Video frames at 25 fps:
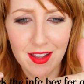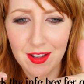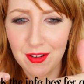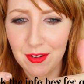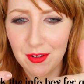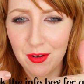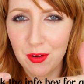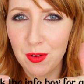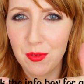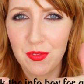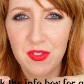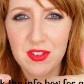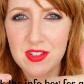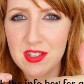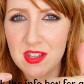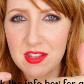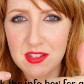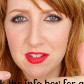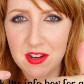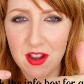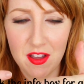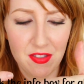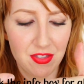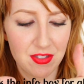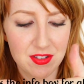I don't know if this
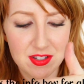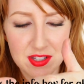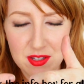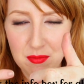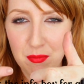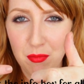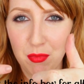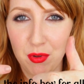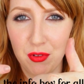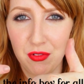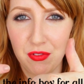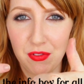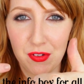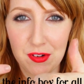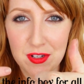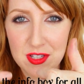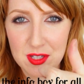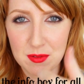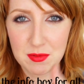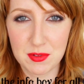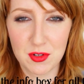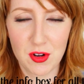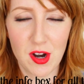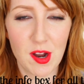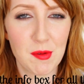is not the symbol for
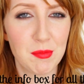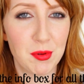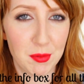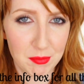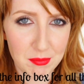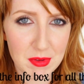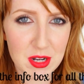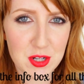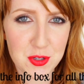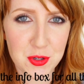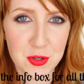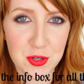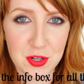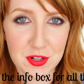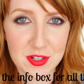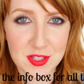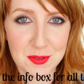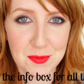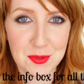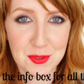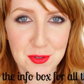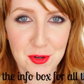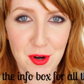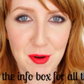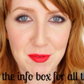subscribe, but make sure you're
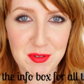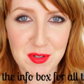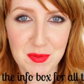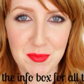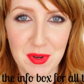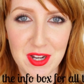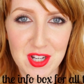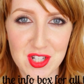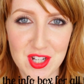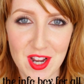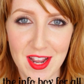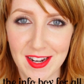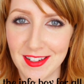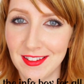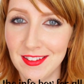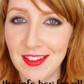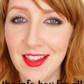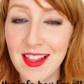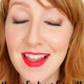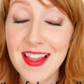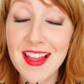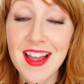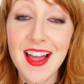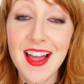subscribed to my channel.